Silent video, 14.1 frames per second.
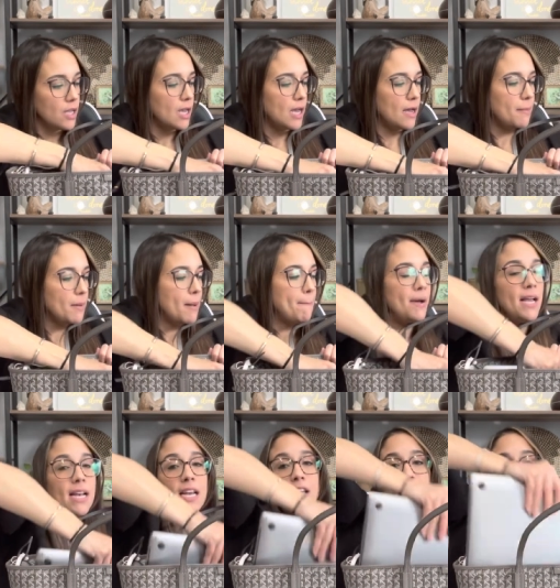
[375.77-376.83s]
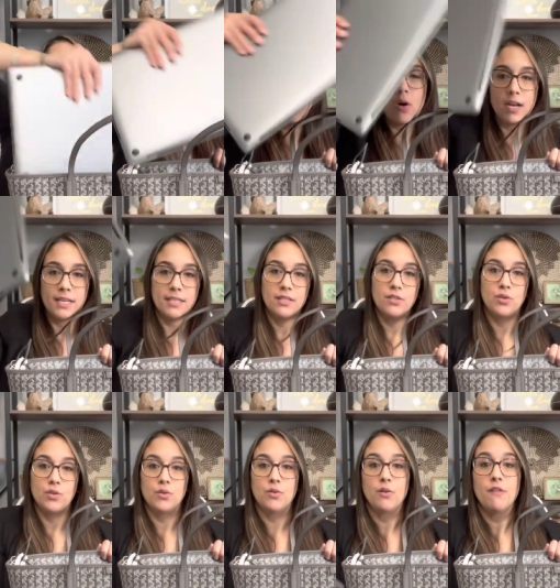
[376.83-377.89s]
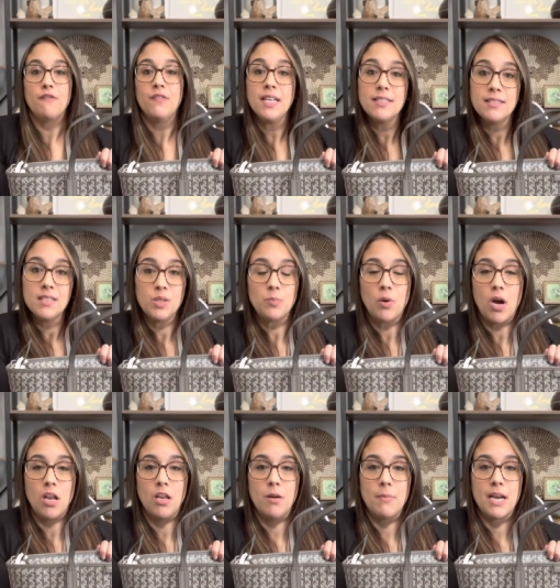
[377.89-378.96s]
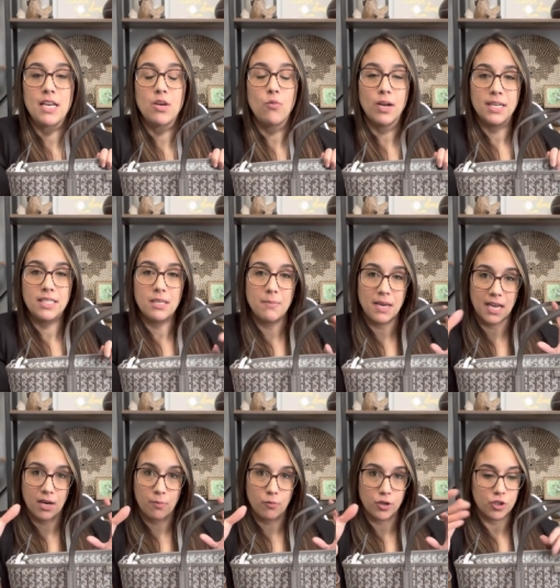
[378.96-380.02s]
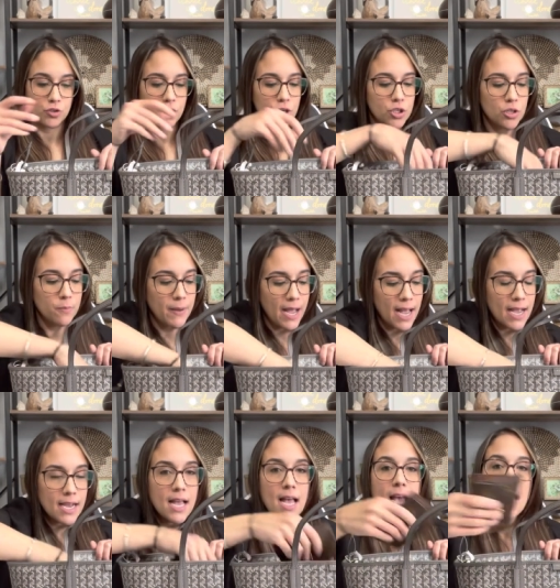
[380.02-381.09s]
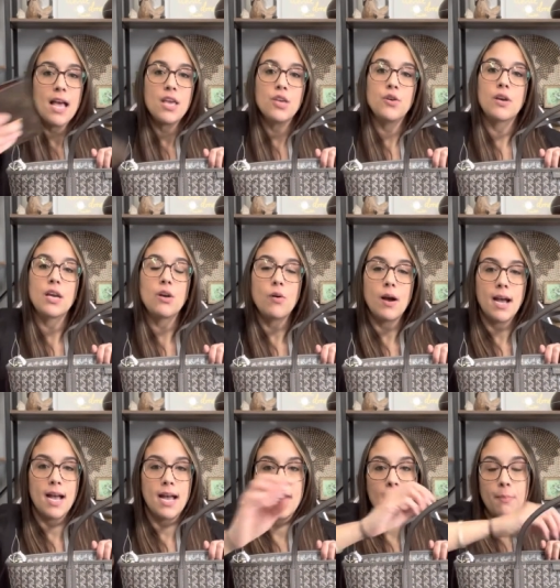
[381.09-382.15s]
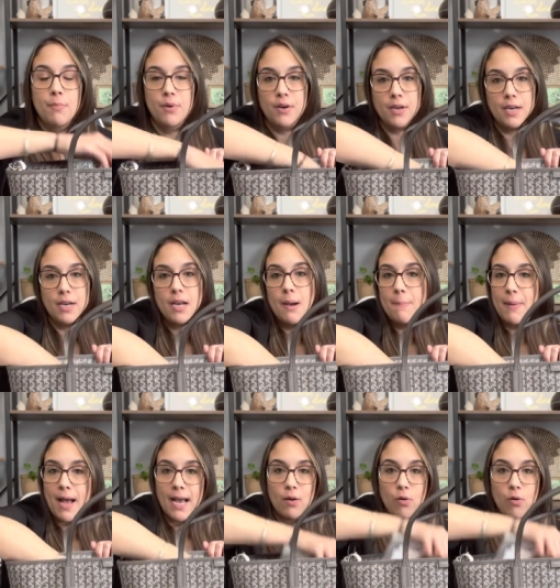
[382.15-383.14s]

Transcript: um, but if you wanted to fix this problem and you wanted to make it a more structured bag you can go ahead and put in a bag